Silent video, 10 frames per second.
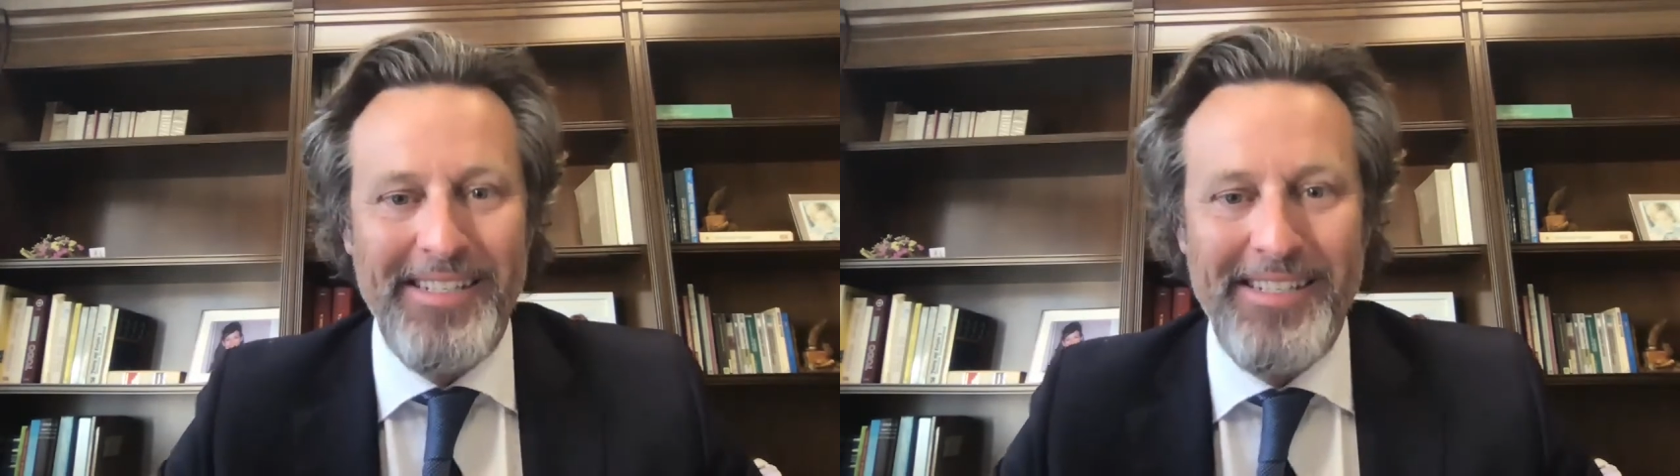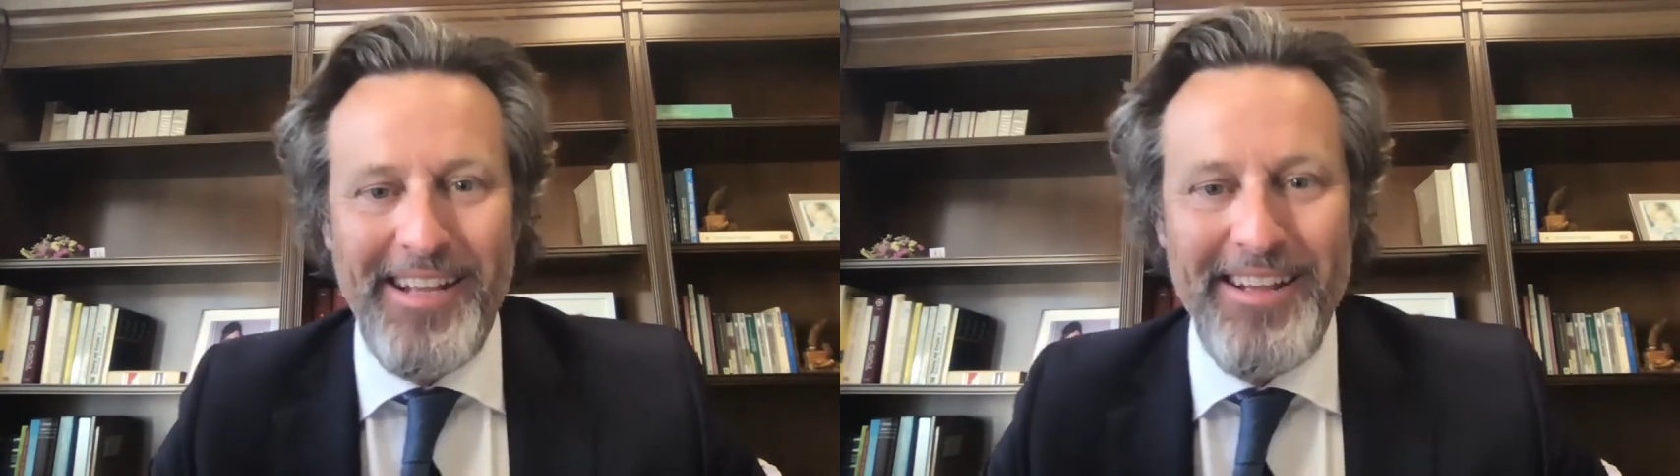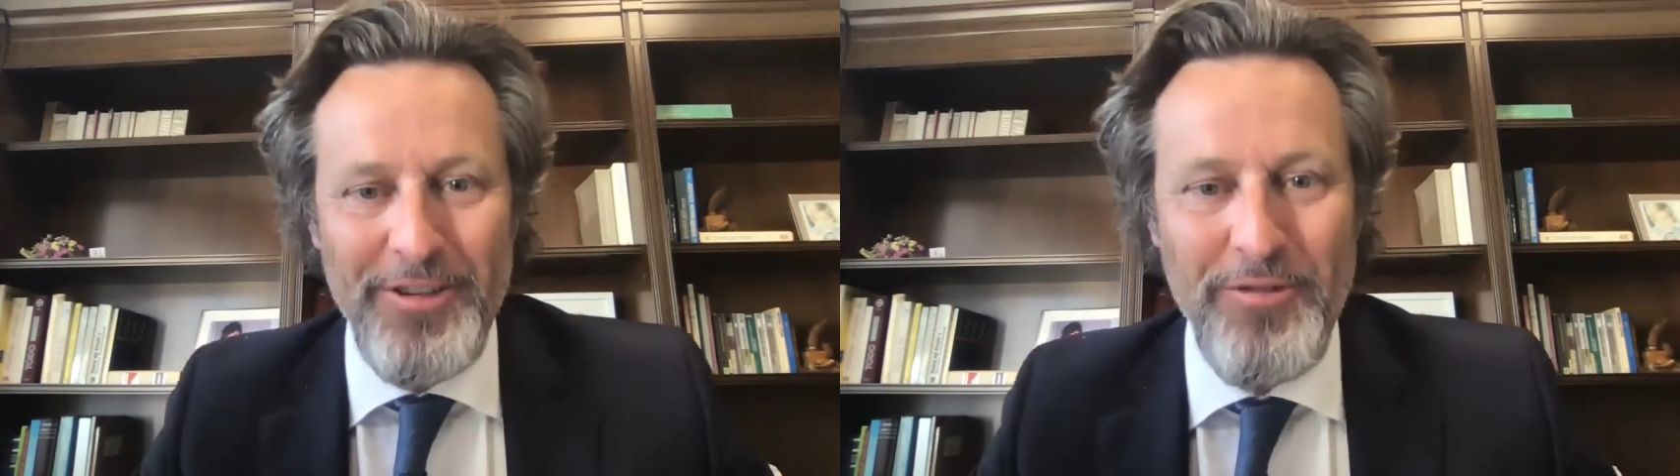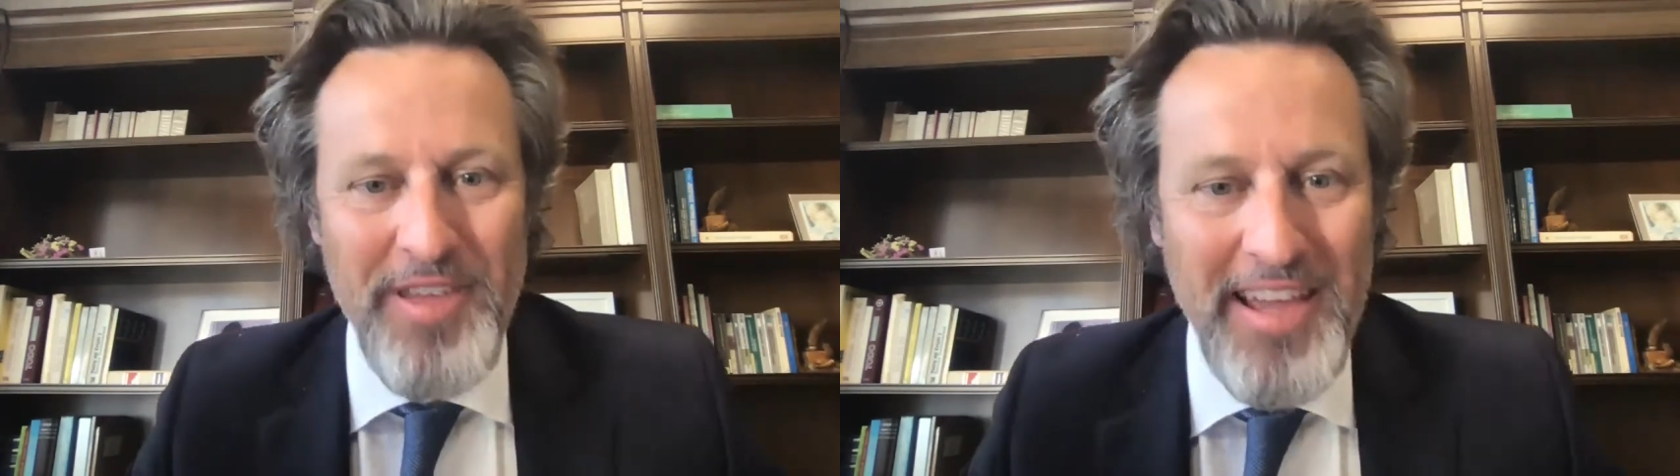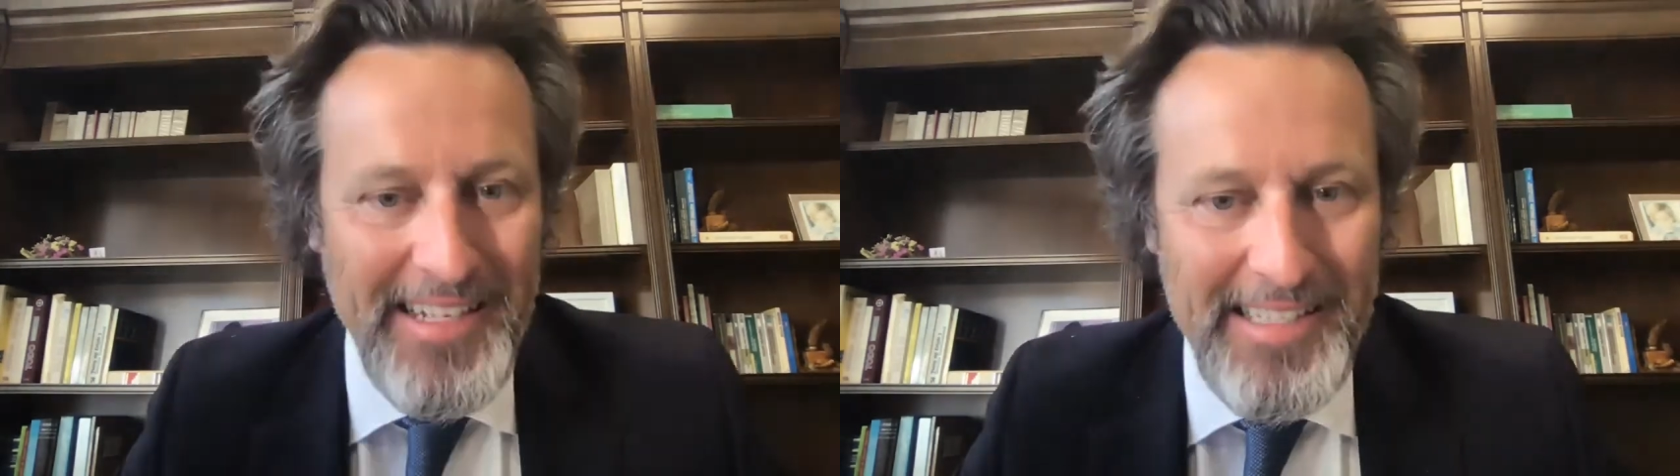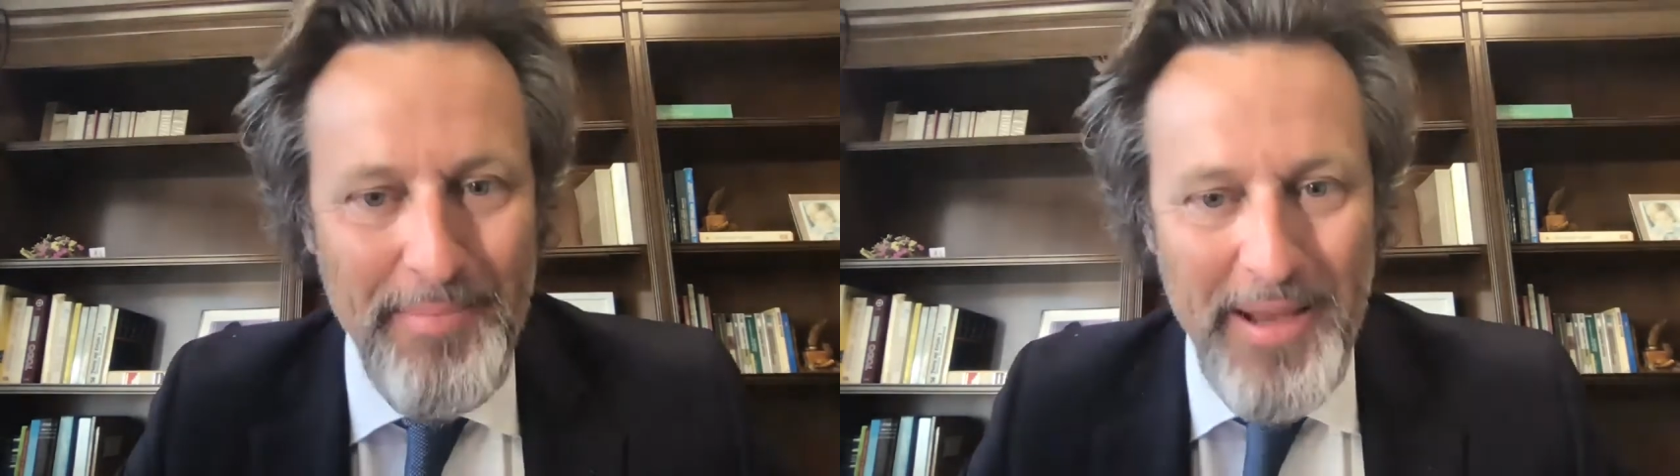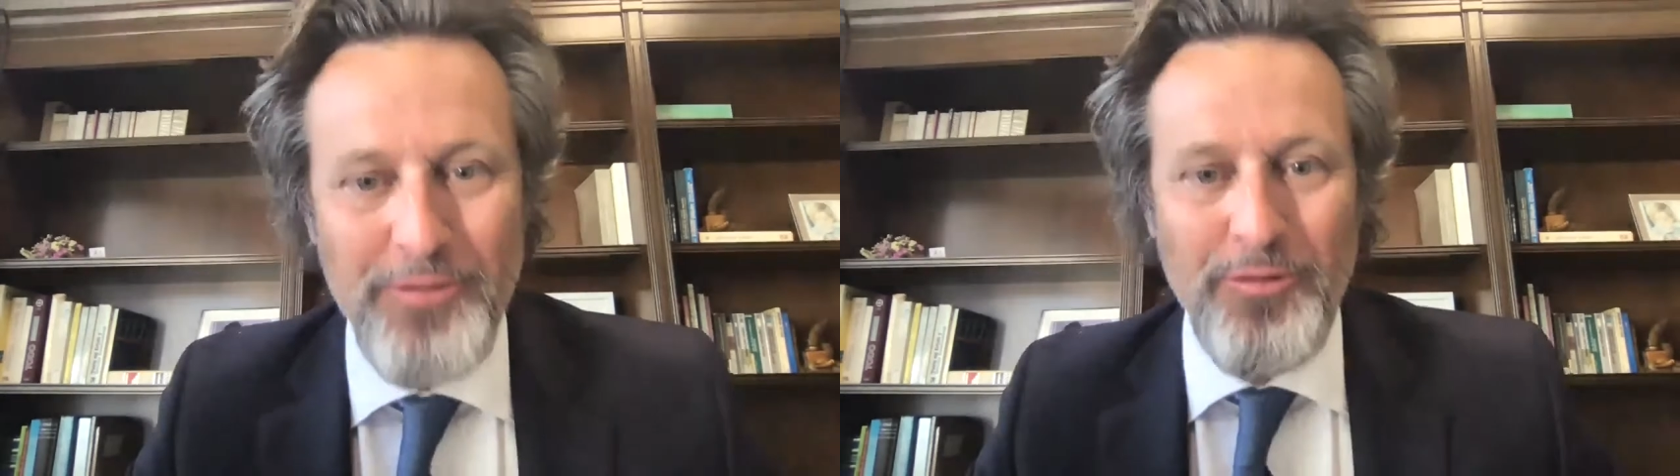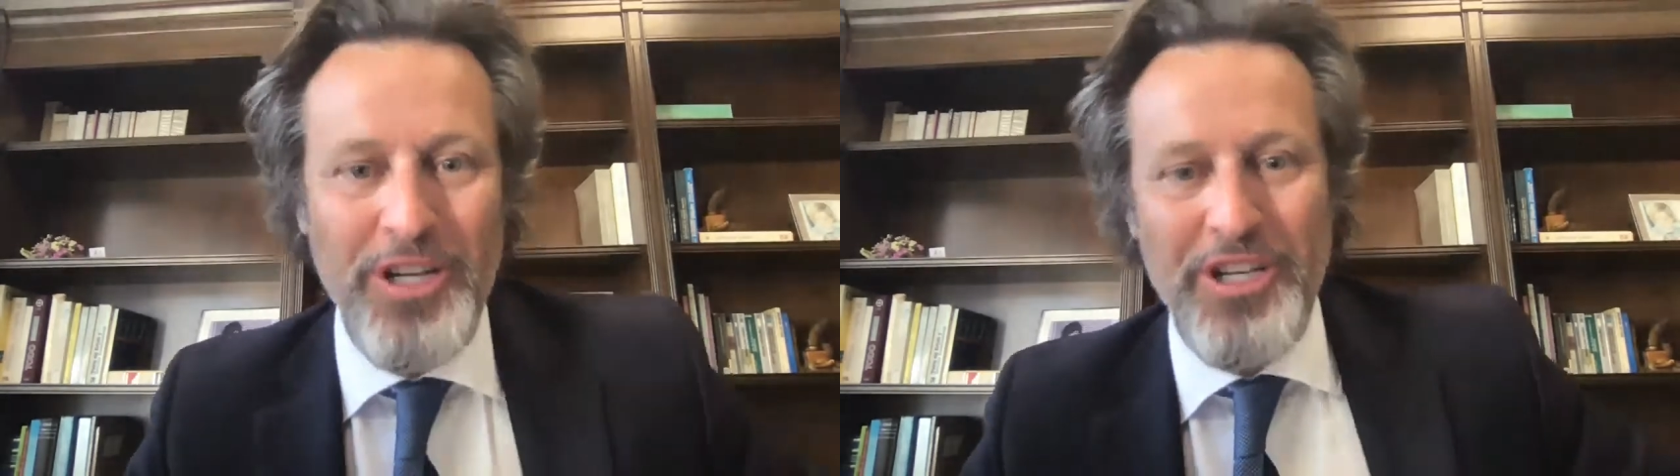because I do think it's the
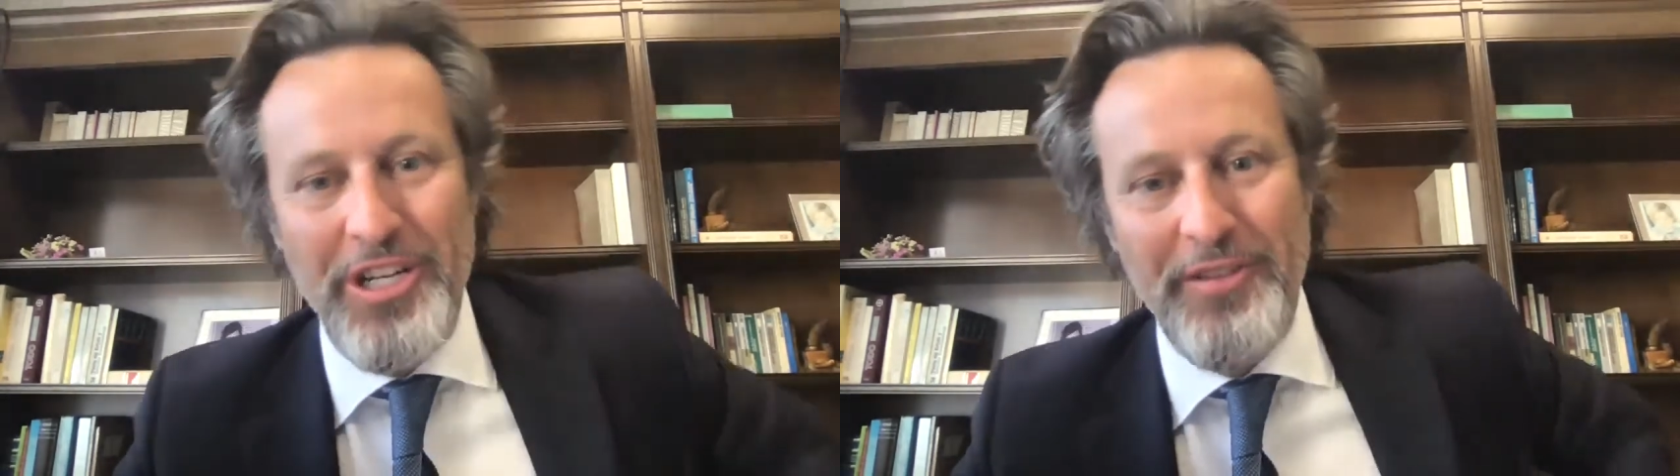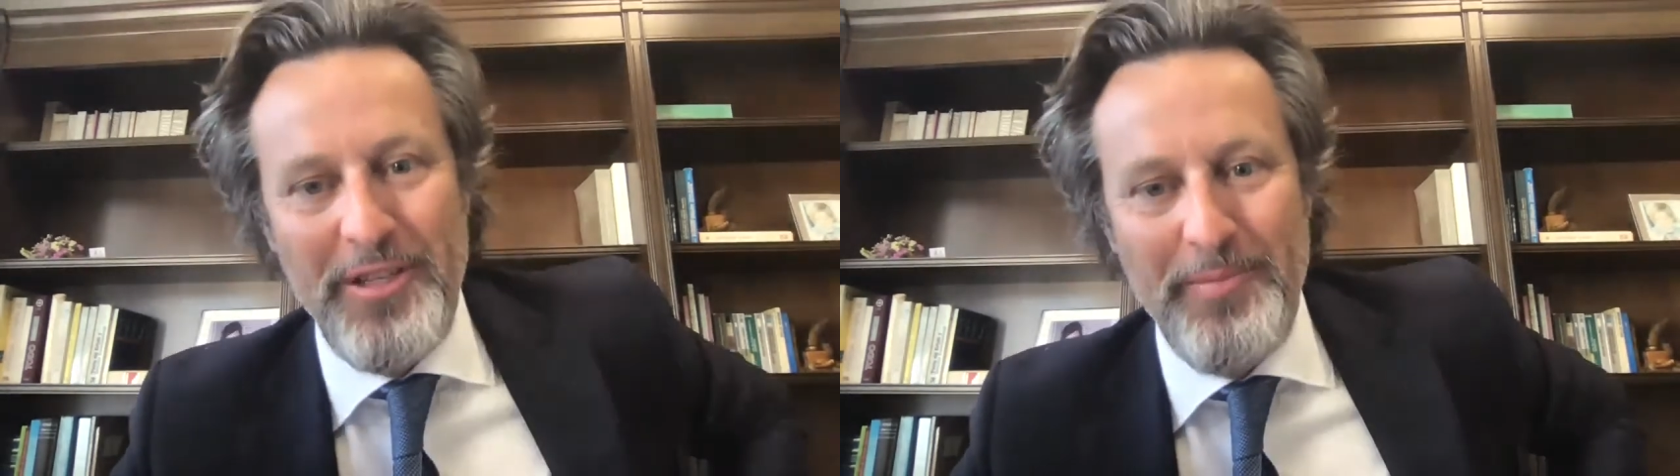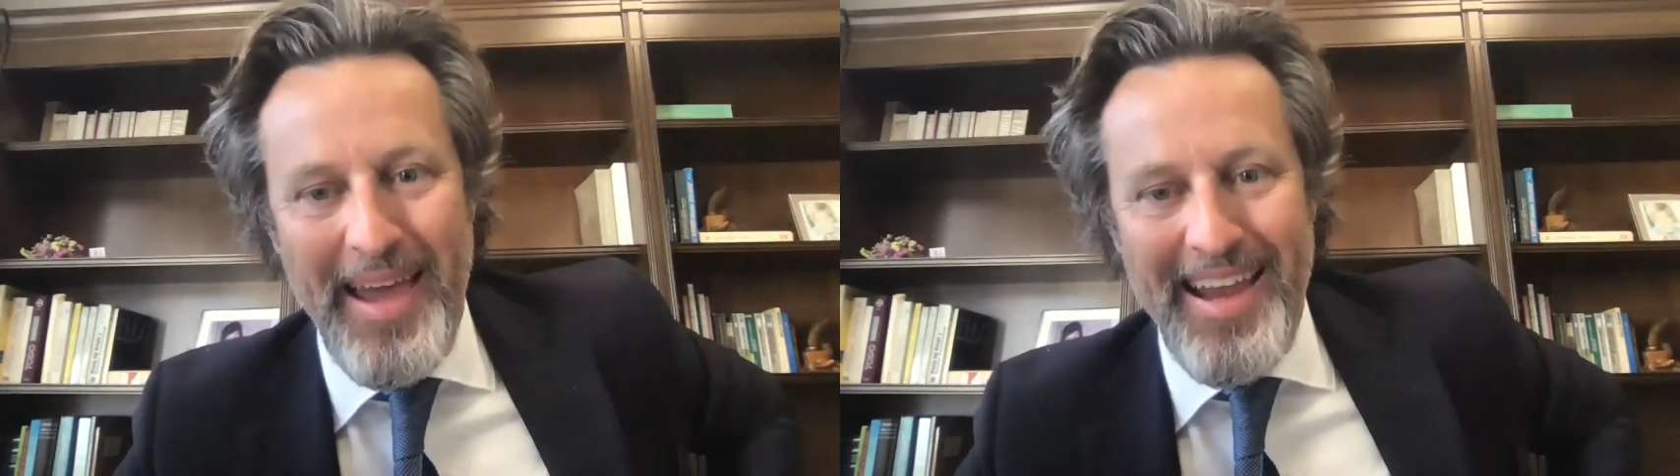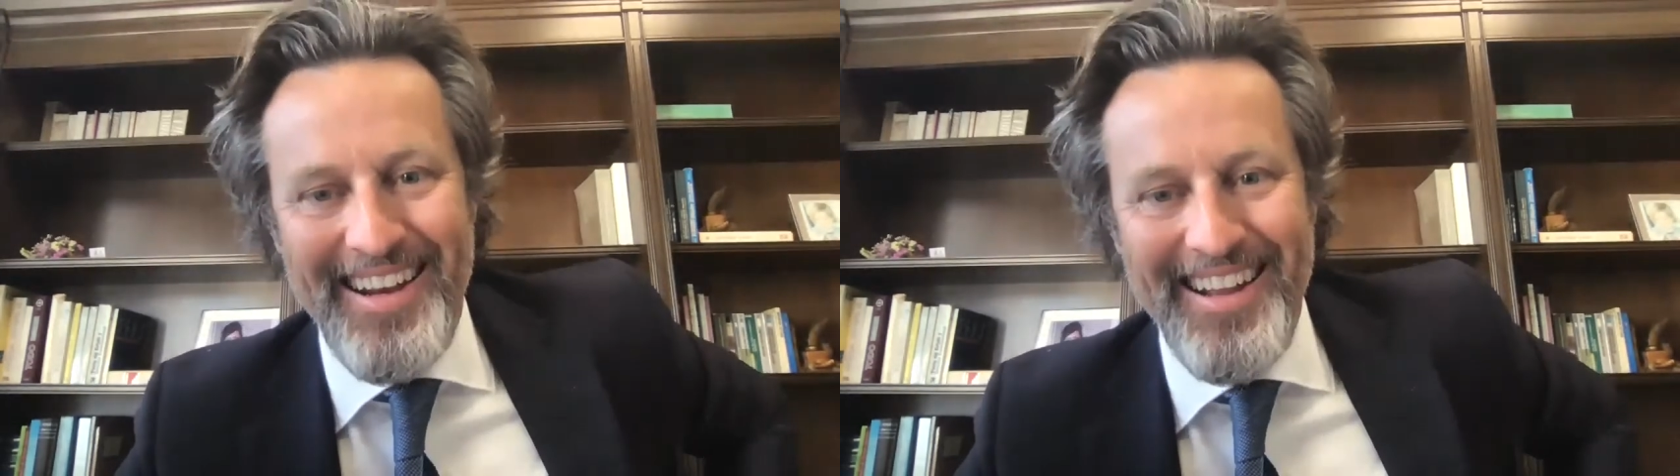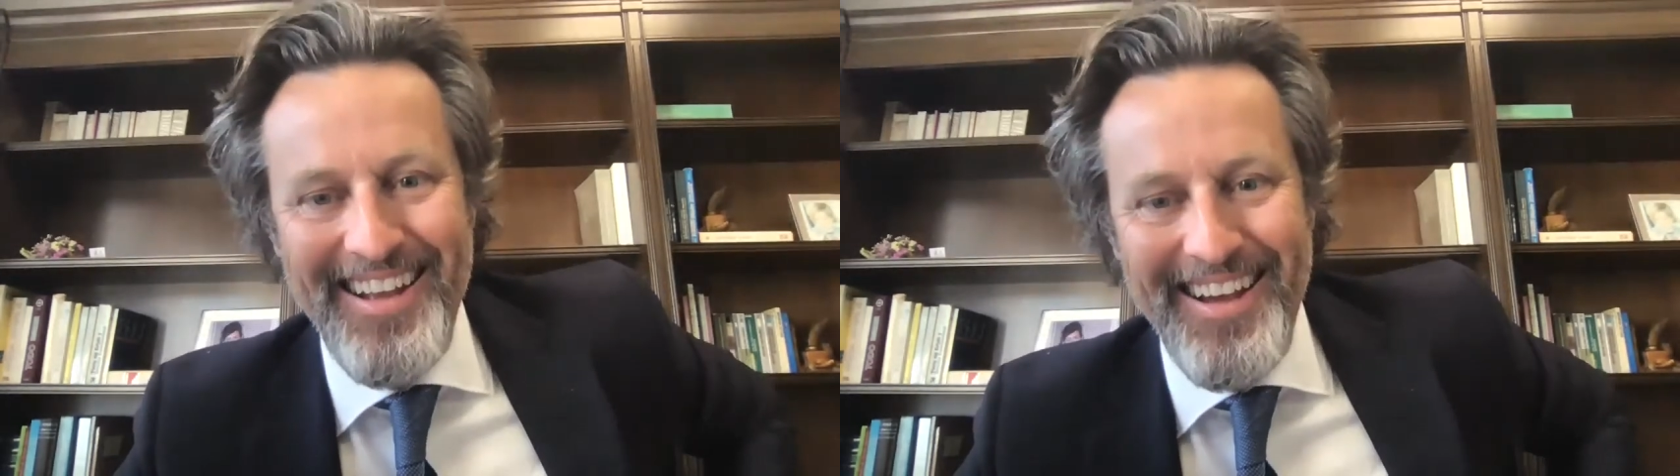best region of Spain,